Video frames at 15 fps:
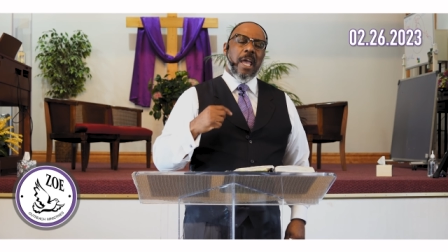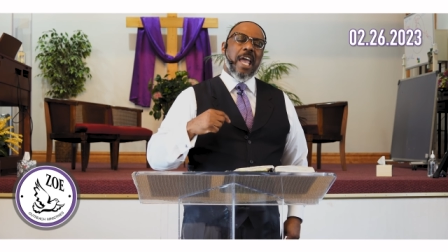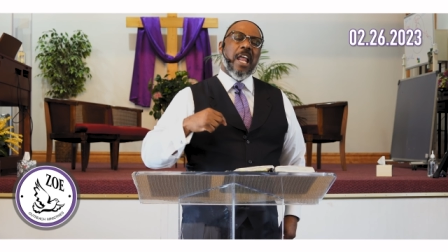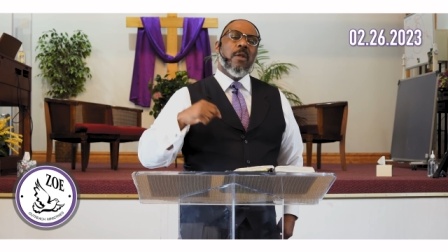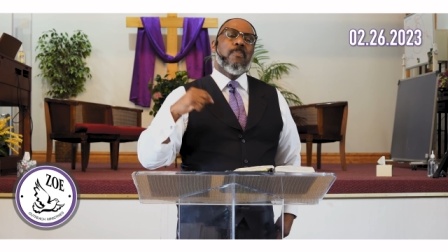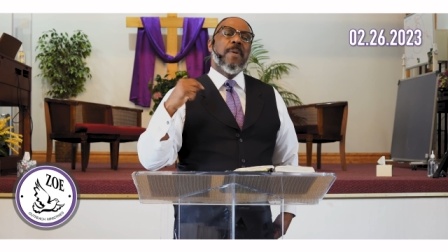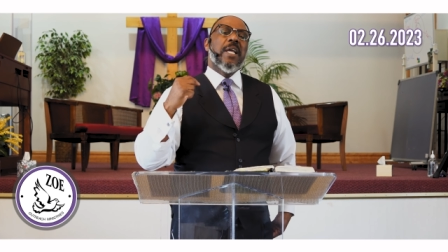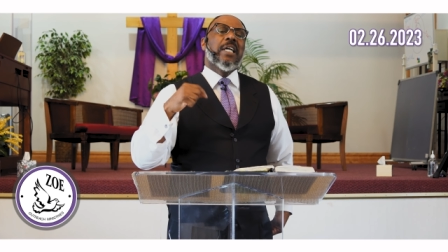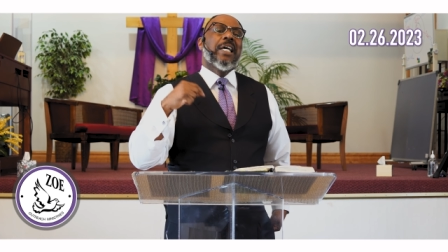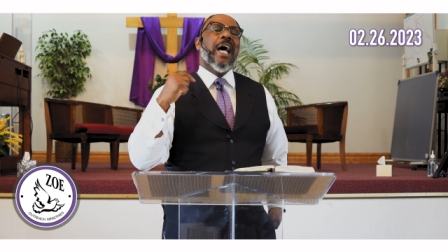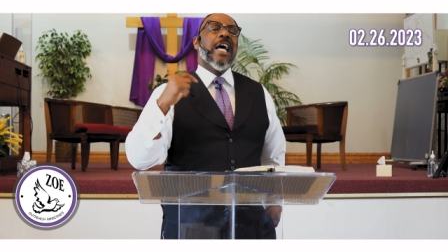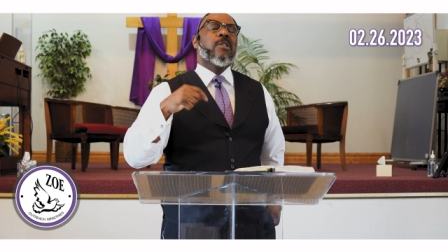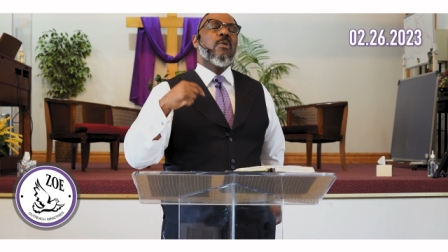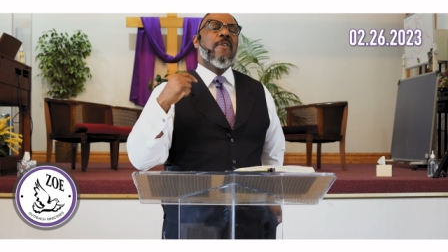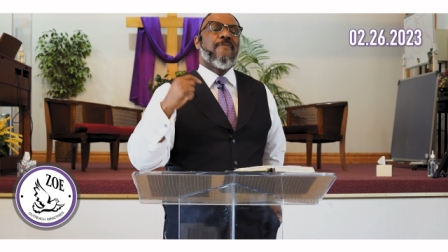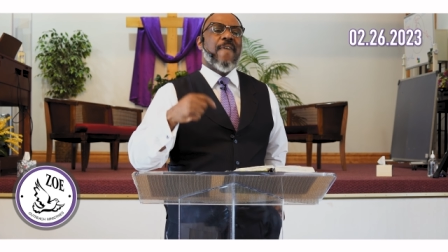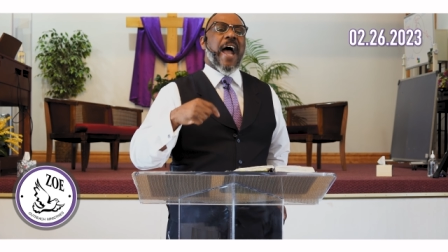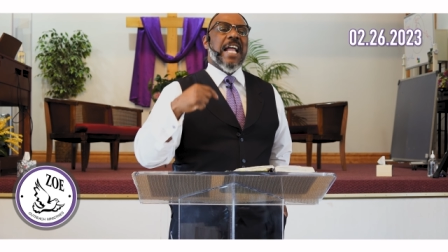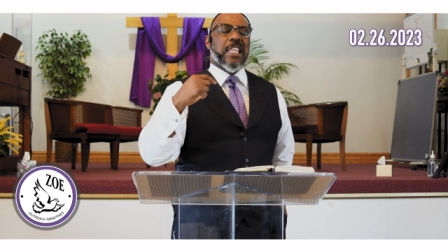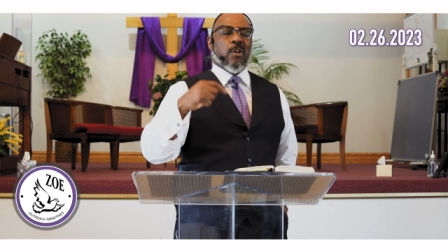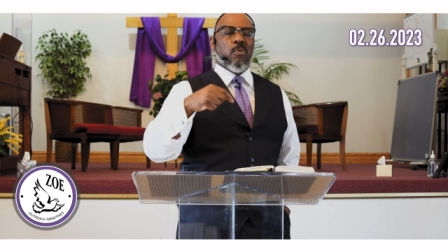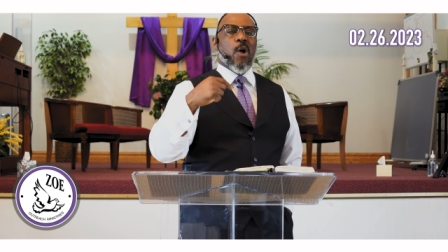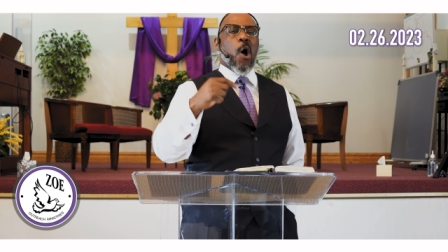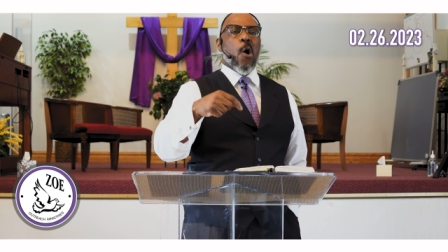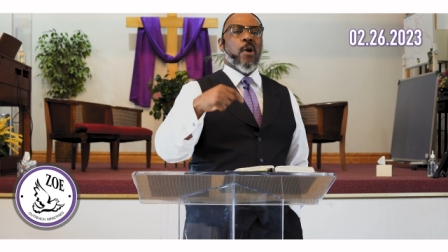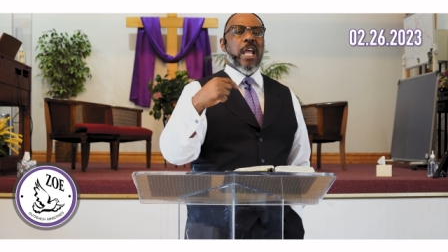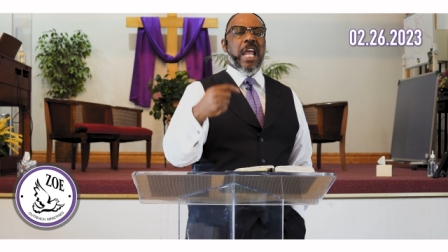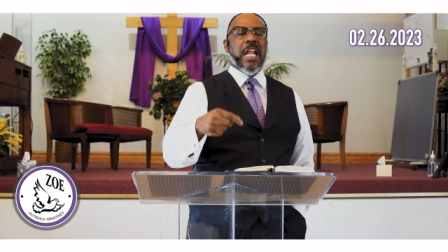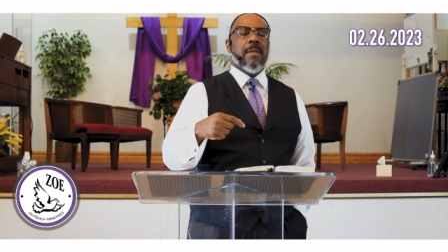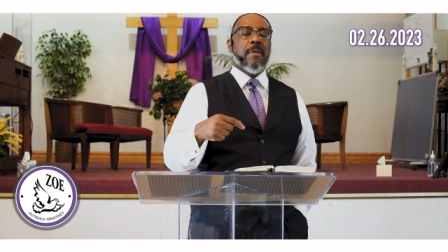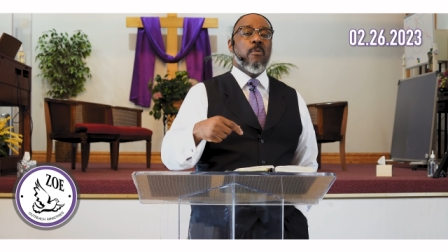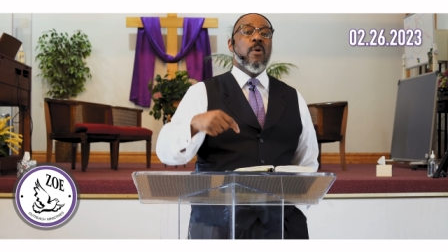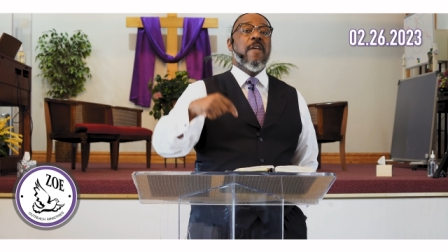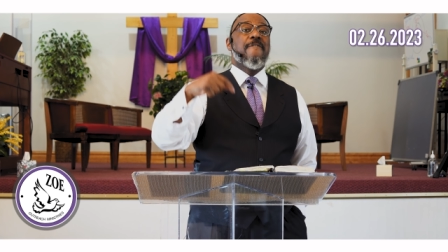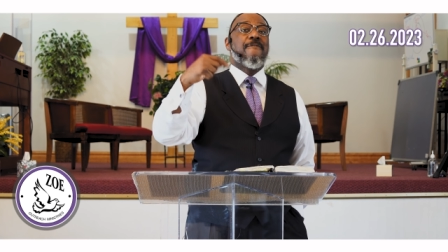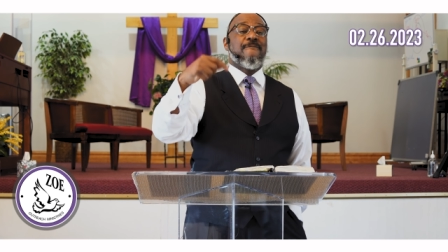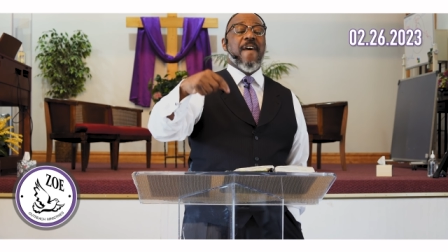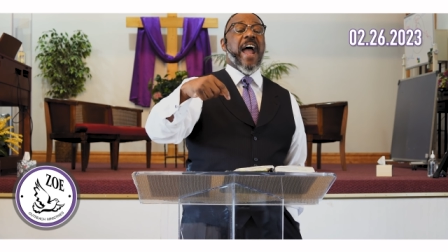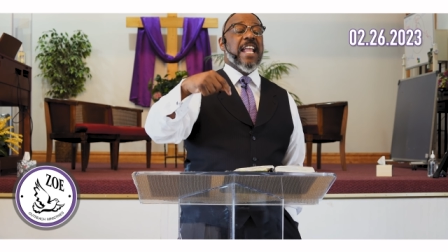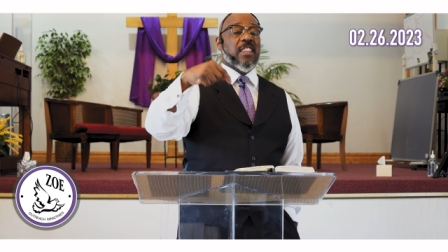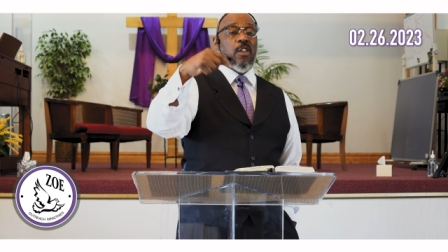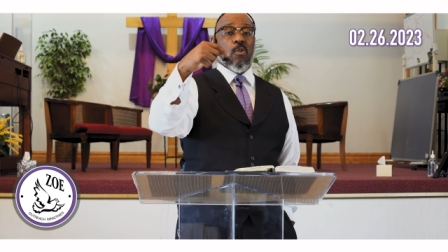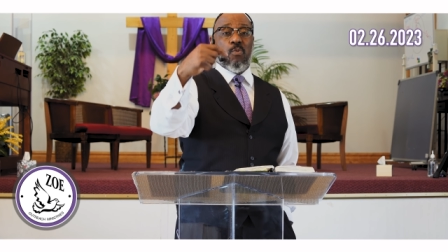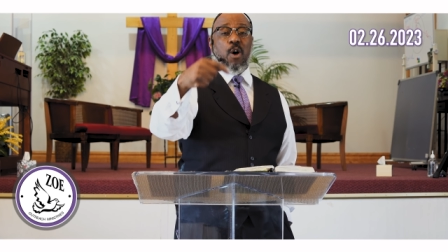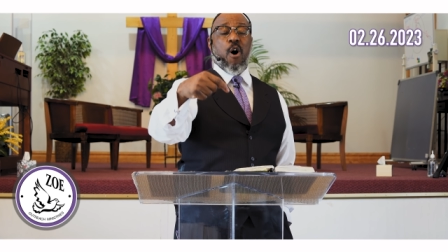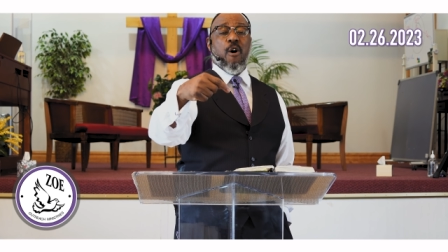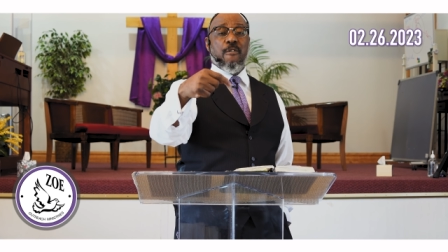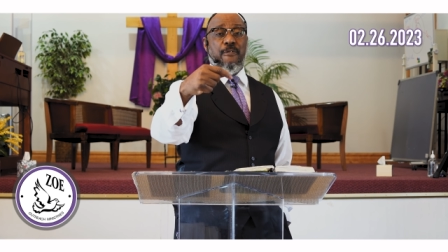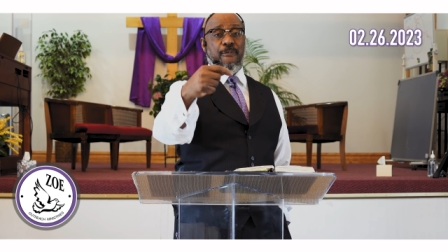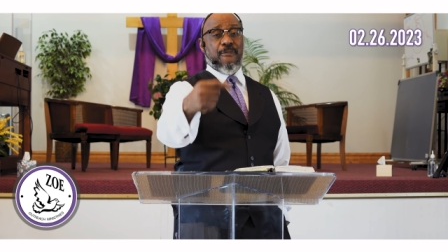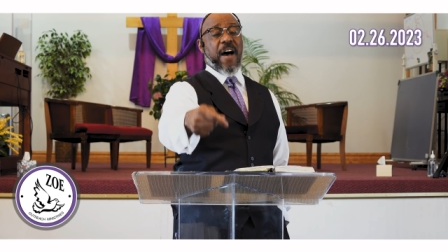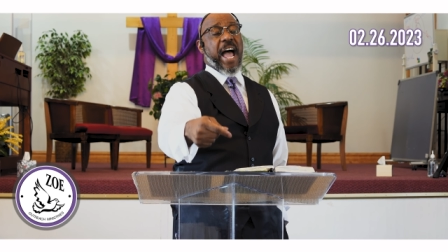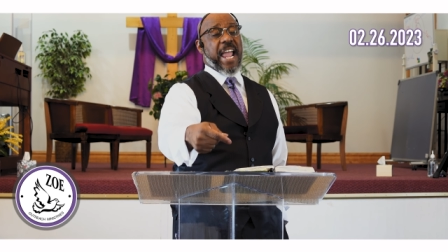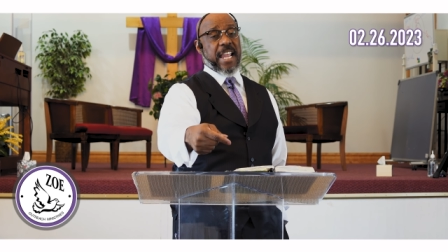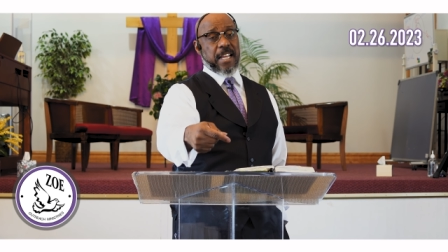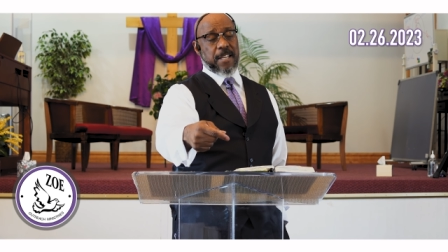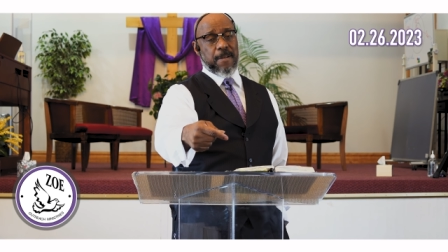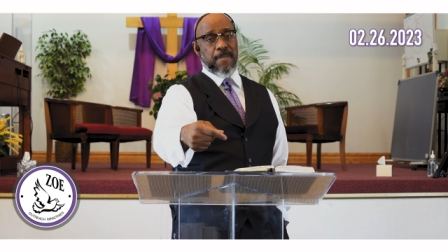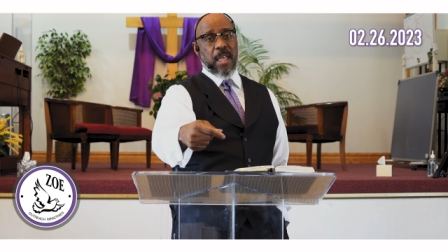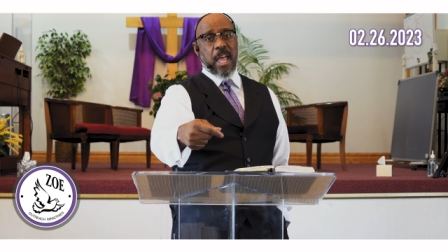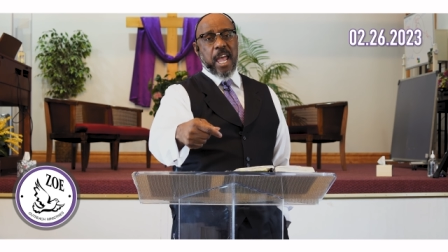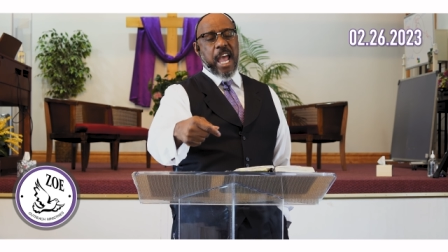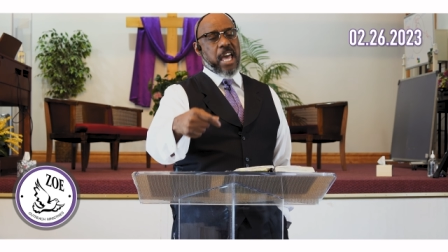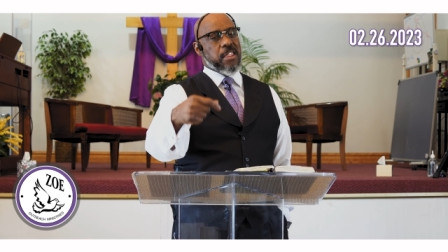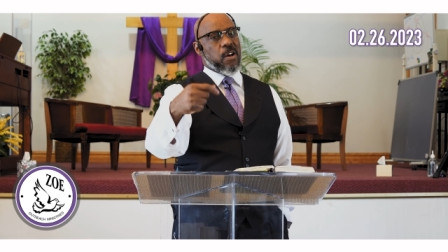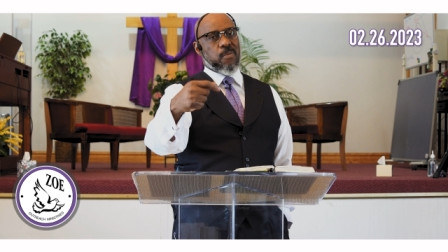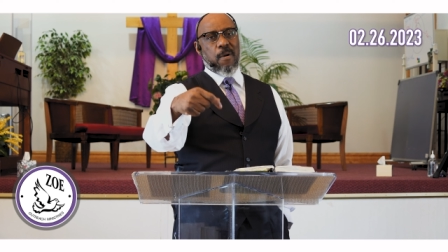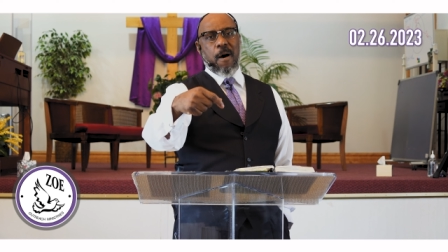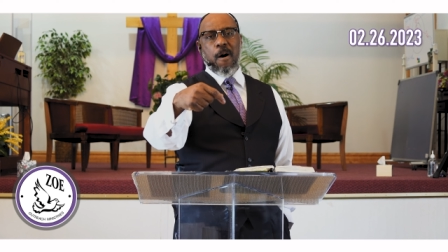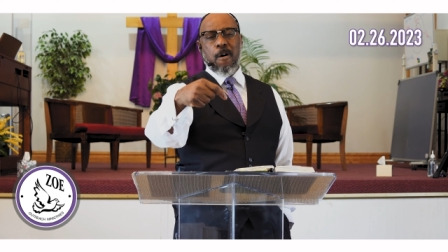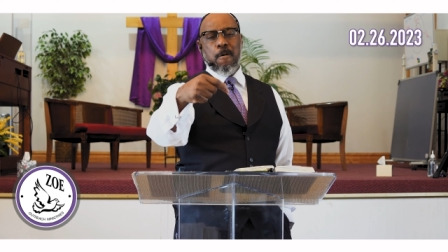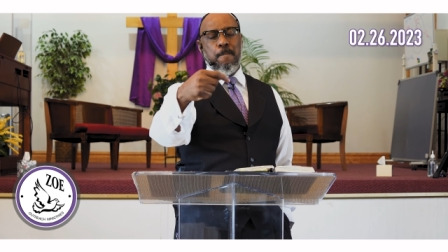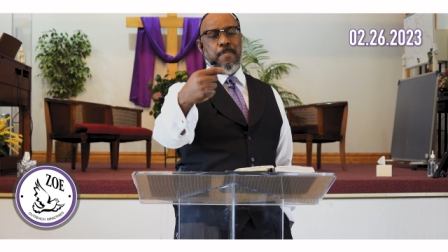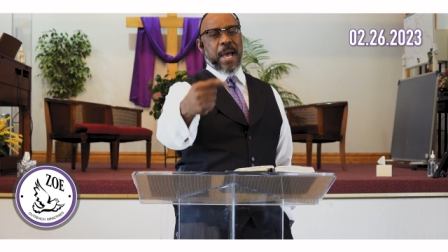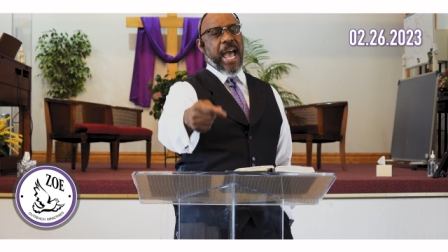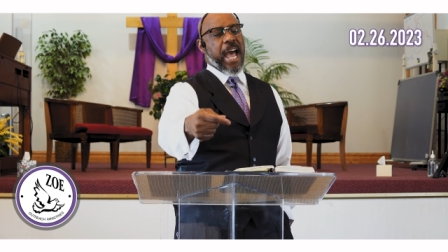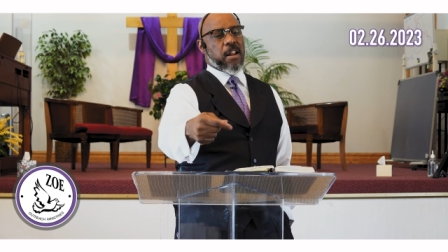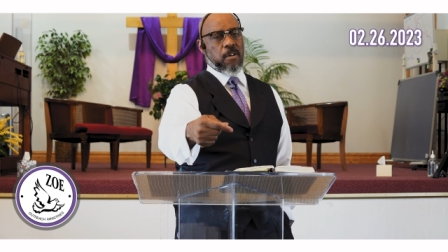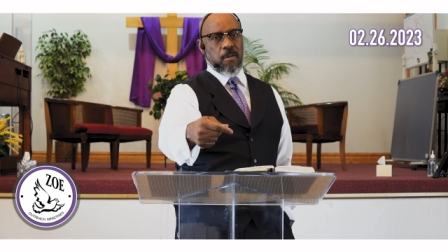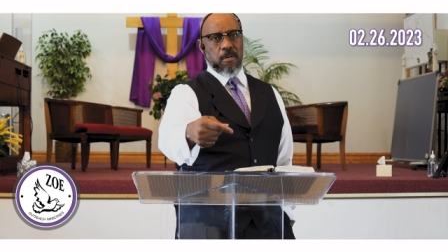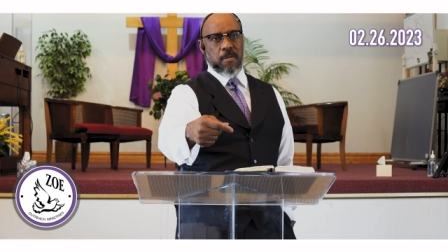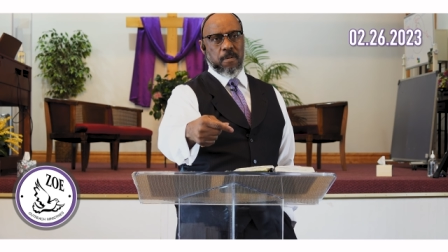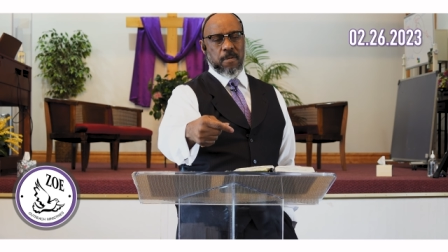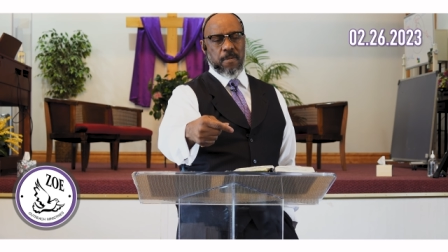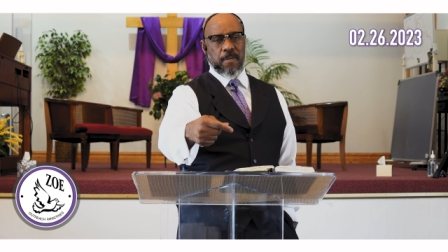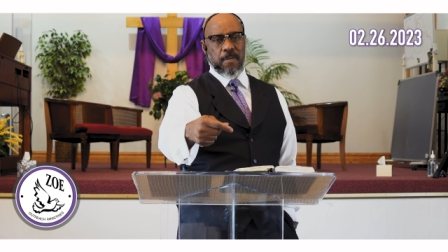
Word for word: And because we fight the wrong enemy, we fight the wrong fight in the wrong battle.